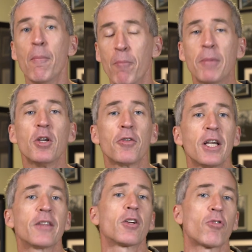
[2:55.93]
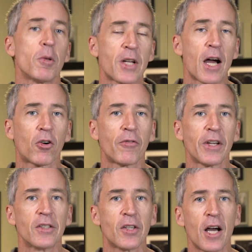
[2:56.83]
Maybe you think that
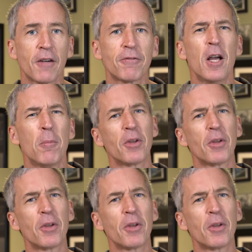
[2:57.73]
cryptography is enough,